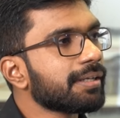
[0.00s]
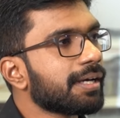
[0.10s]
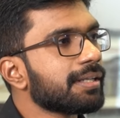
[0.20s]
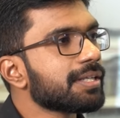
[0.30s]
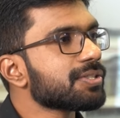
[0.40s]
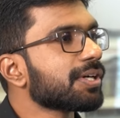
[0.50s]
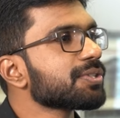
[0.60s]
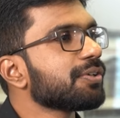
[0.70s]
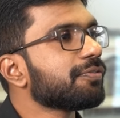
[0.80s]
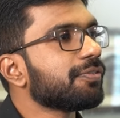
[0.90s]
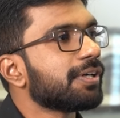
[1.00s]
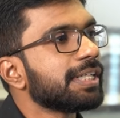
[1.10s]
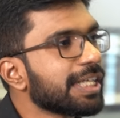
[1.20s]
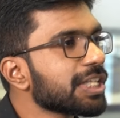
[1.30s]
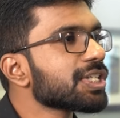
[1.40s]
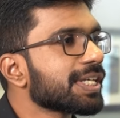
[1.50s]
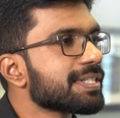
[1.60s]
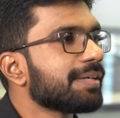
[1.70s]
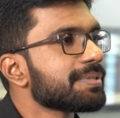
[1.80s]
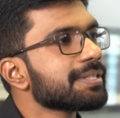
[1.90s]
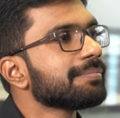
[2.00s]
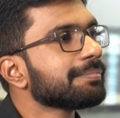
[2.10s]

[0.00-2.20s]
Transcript: and structure of DHA exams?